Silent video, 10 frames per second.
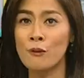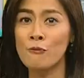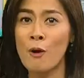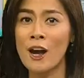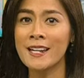of
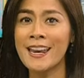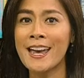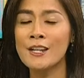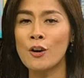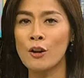wine
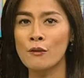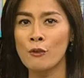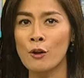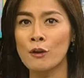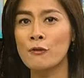and olive
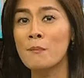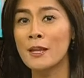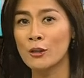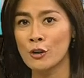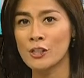oil from
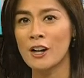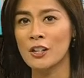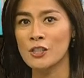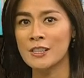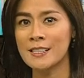Mendoza,
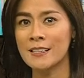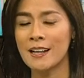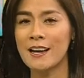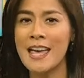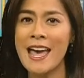Argentina,
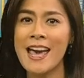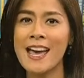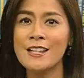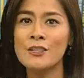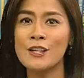
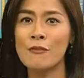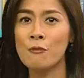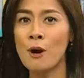and Chef